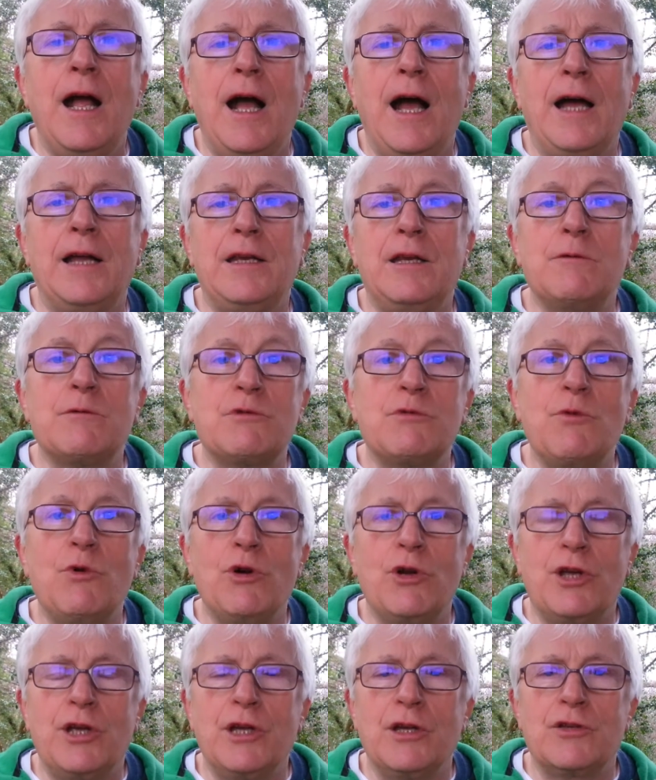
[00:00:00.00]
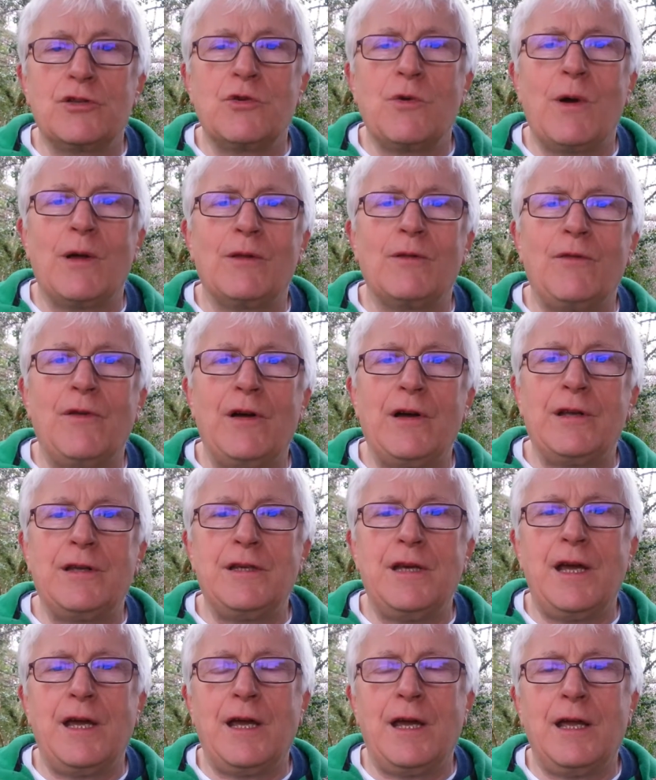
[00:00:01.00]
and he was working a 12 hour
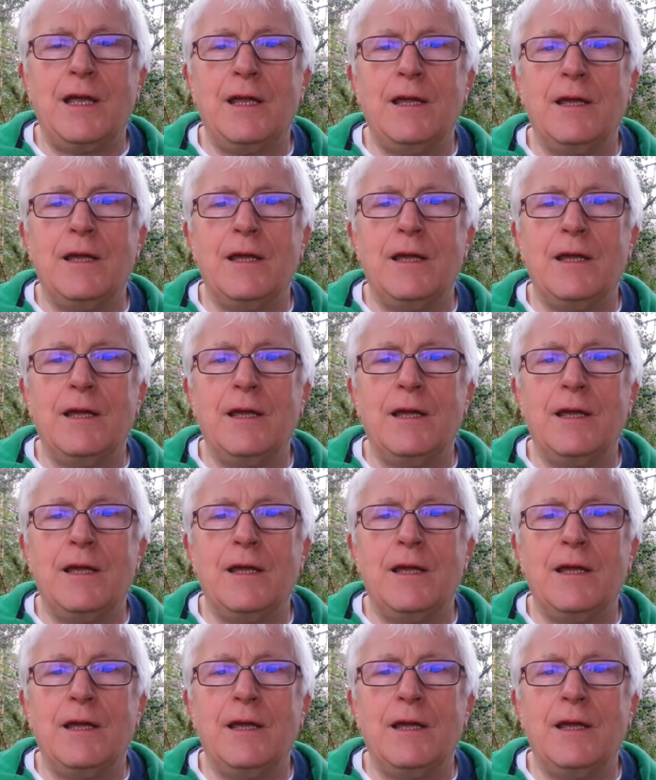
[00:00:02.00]
day.